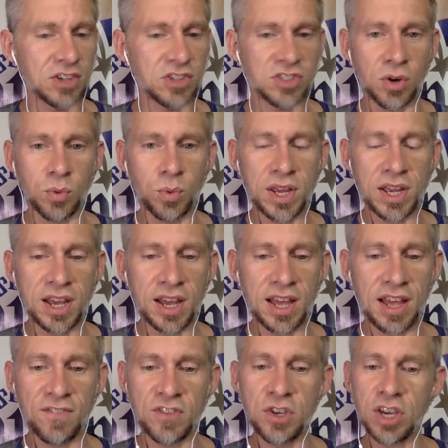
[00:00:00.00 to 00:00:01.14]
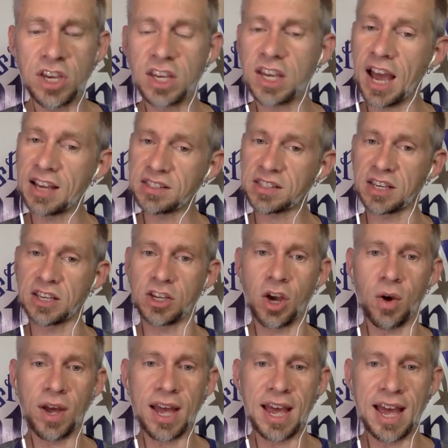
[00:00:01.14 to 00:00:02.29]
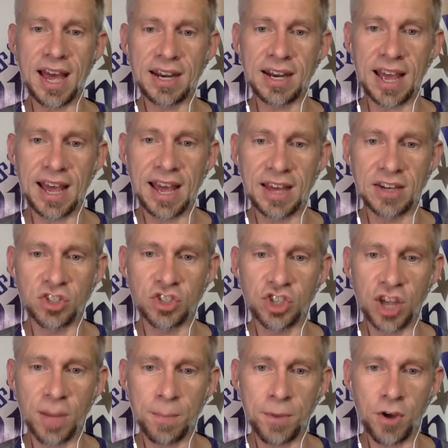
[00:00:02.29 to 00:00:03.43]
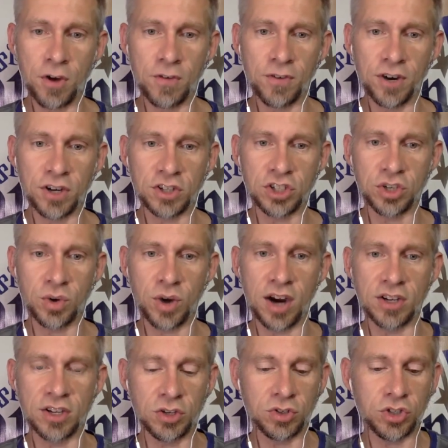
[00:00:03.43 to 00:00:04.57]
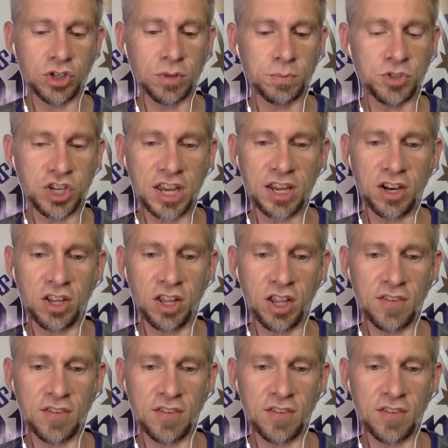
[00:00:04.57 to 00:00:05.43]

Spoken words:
So if you guys can go ahead and jump over to our YouTube channel.